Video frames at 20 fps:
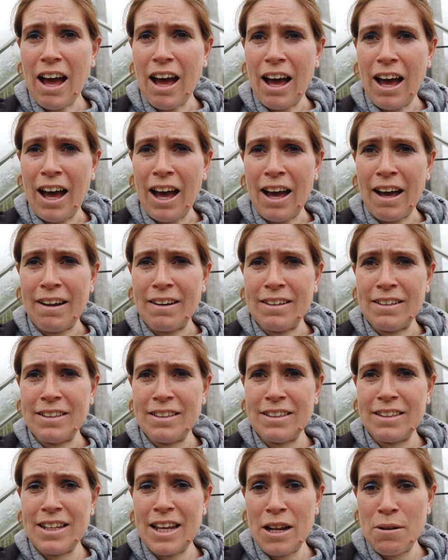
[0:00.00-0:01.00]

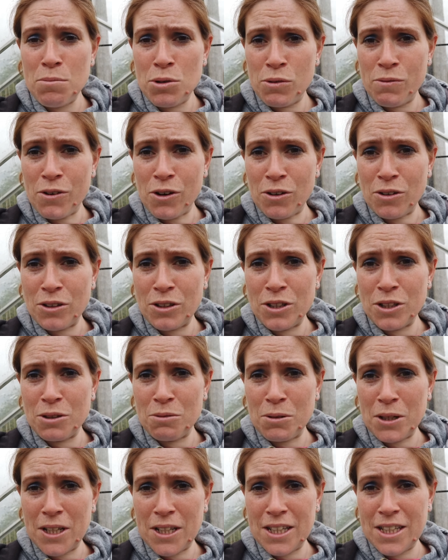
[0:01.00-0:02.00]
and then move on to
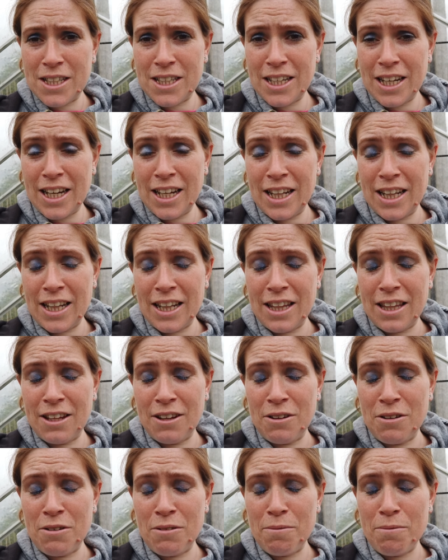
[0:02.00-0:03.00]
the ones in
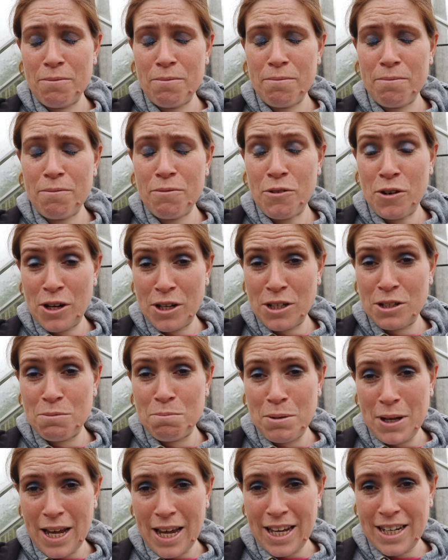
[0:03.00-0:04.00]
the
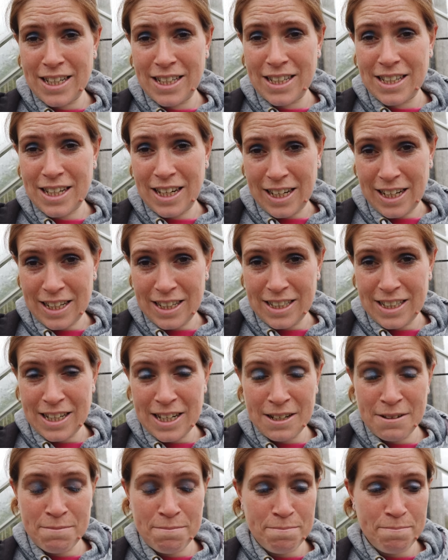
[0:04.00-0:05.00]
front bed
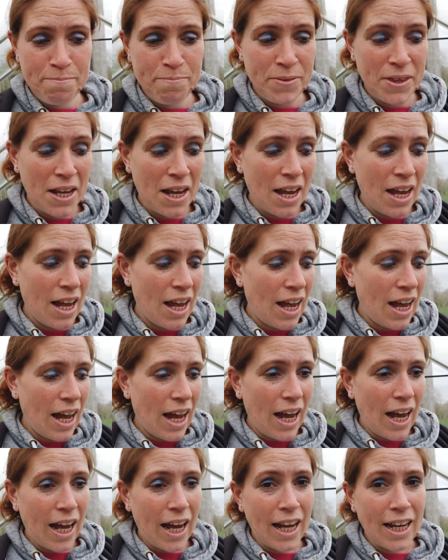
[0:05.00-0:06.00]
garden
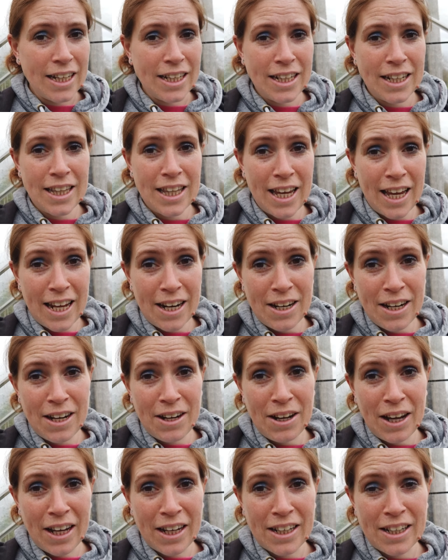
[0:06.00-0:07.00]
and then
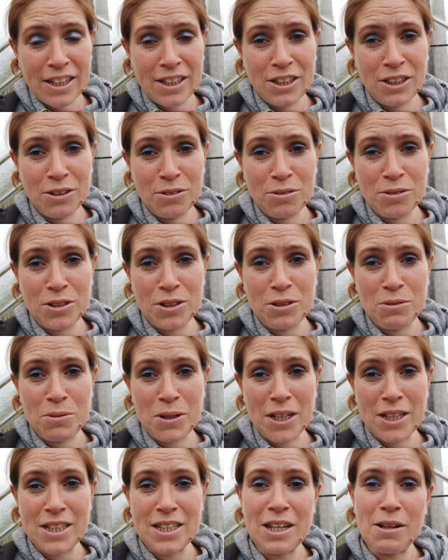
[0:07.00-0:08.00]
I can use the
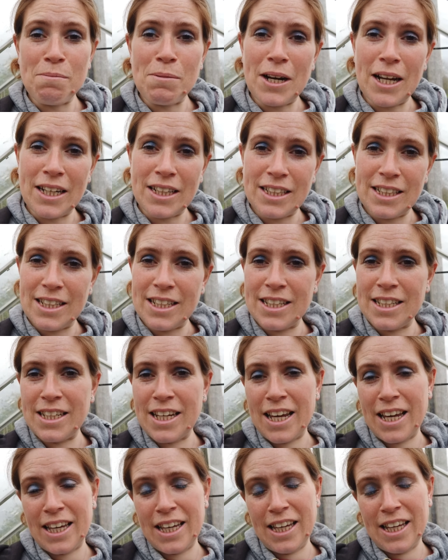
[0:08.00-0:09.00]
ones I planted
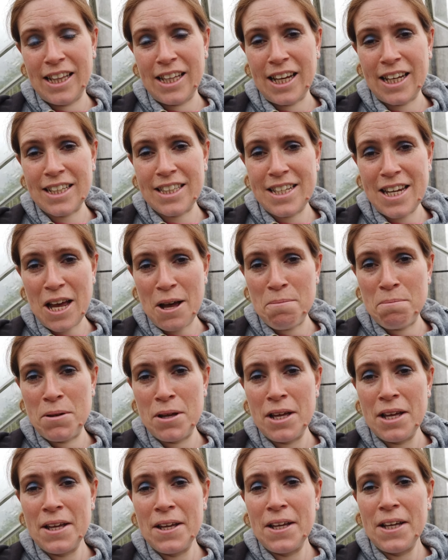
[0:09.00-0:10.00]
today in that tub